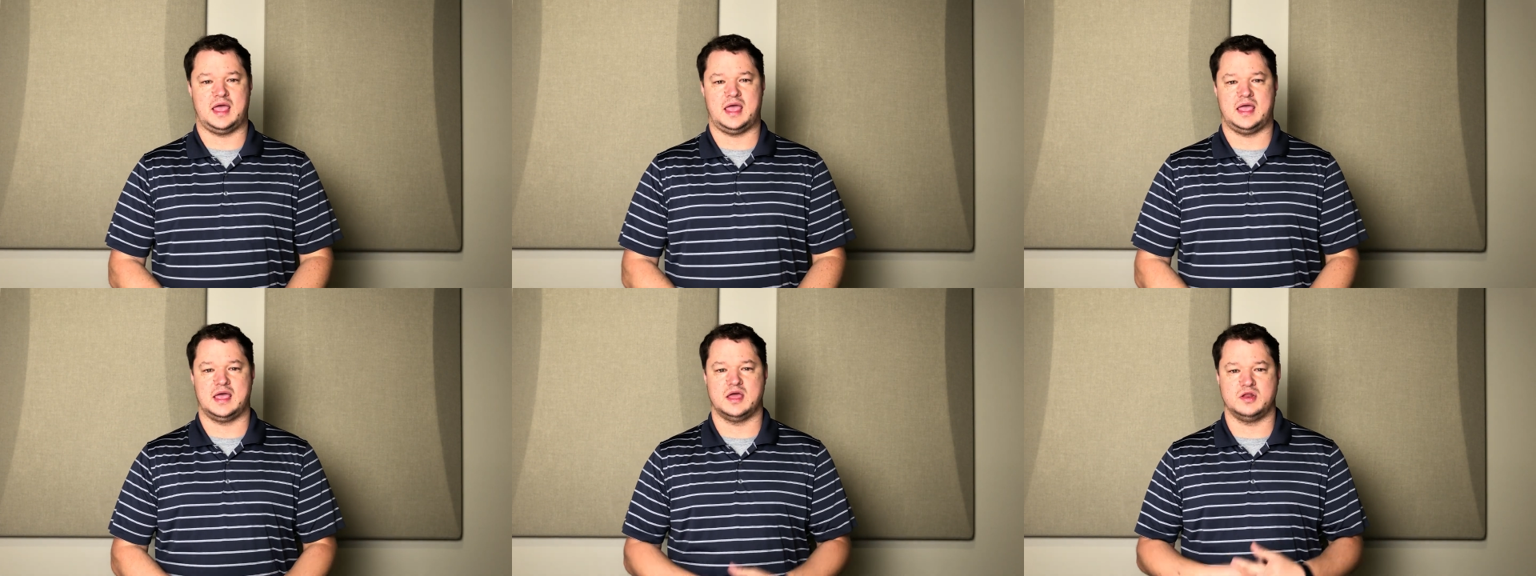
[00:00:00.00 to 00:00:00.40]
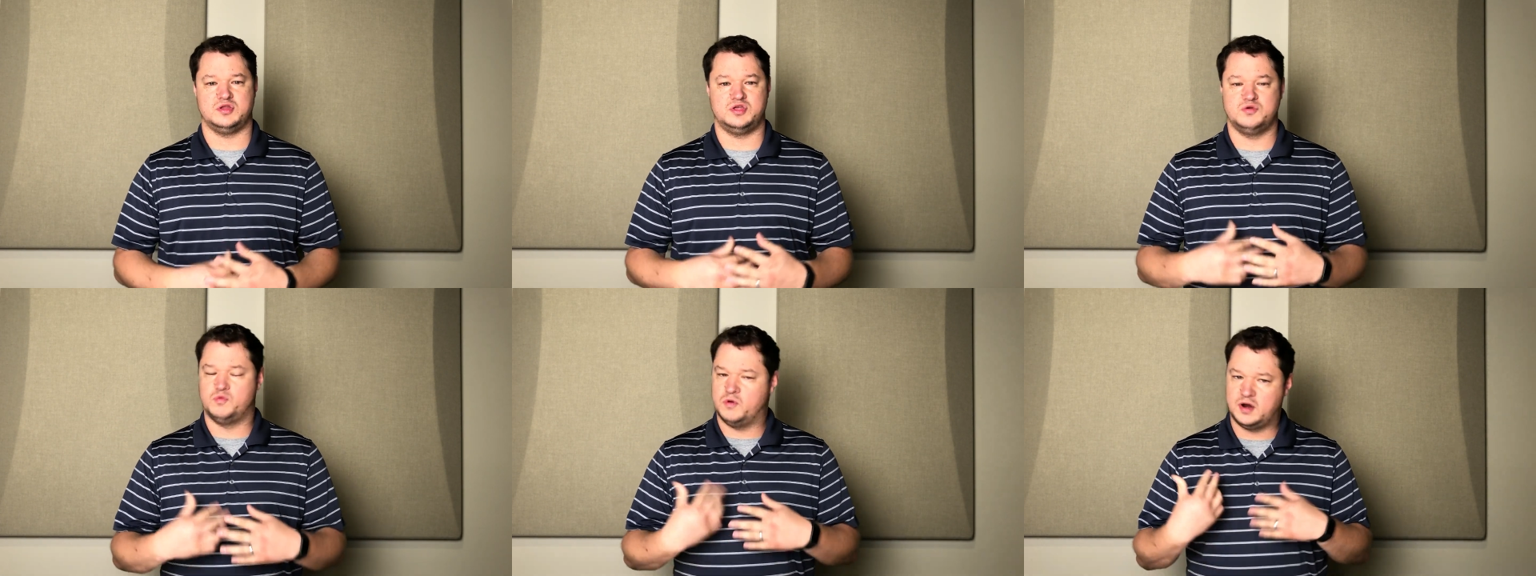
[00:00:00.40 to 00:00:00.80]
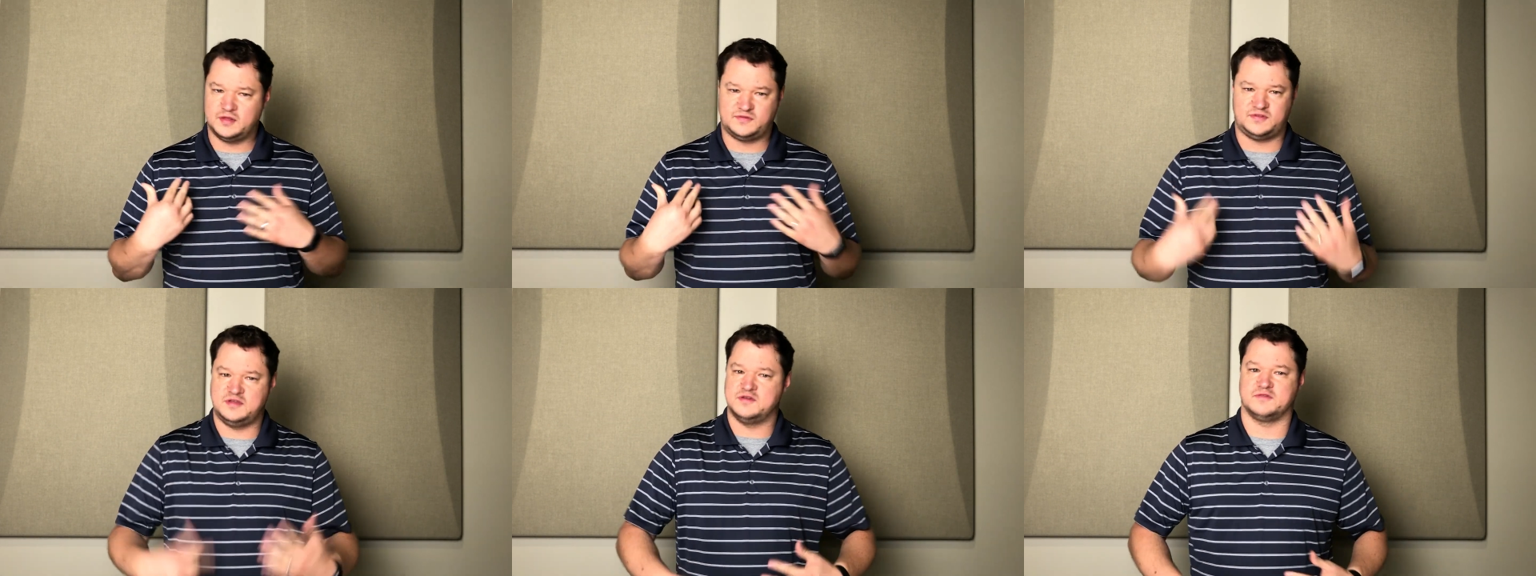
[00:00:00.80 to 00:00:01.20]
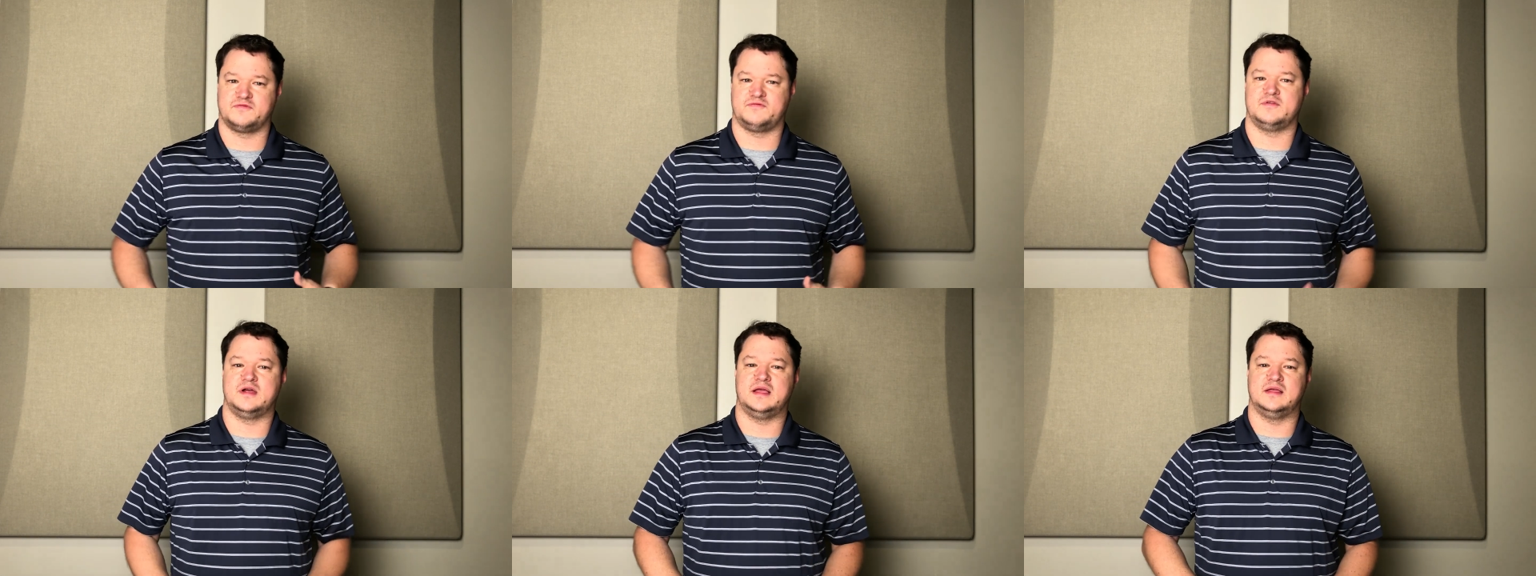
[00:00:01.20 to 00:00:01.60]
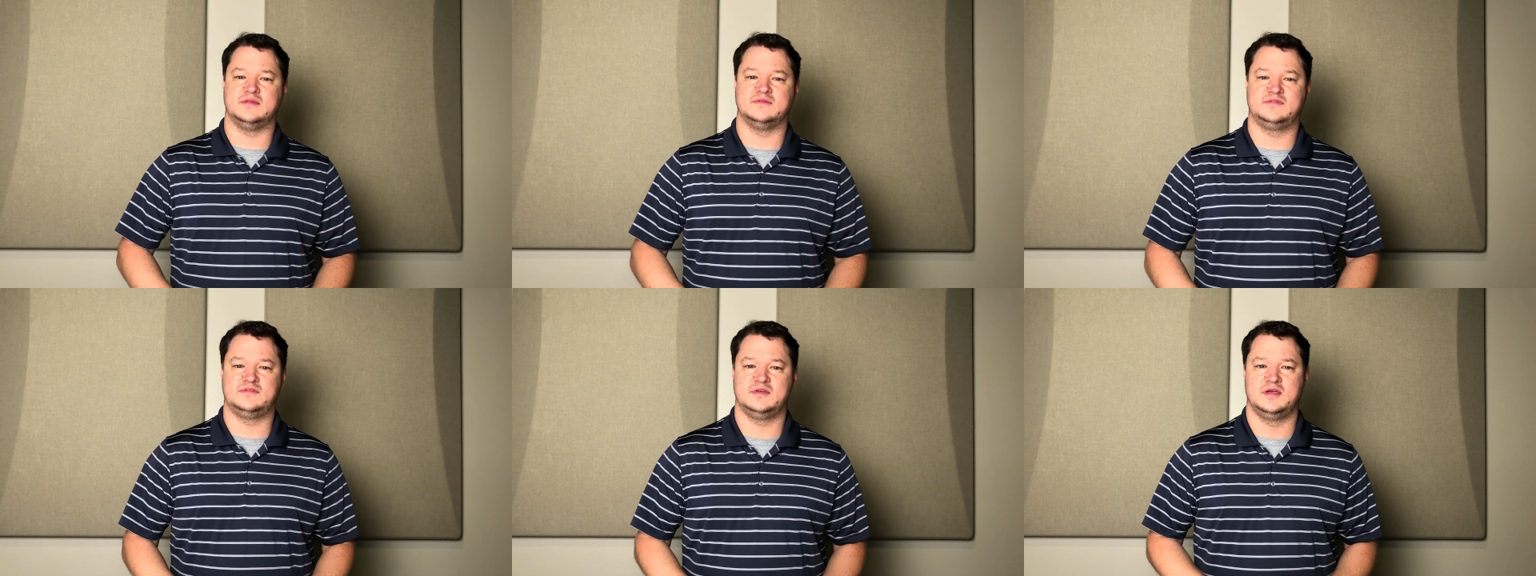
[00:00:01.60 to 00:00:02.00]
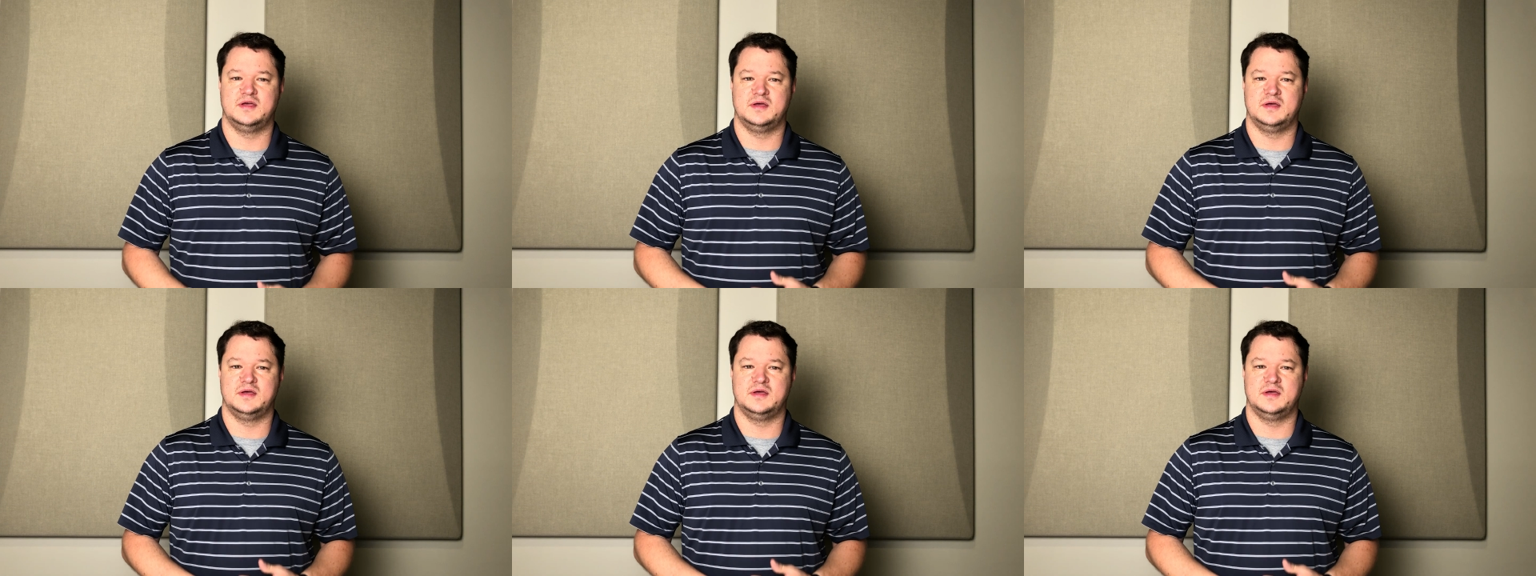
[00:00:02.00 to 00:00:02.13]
and you want to see your friends,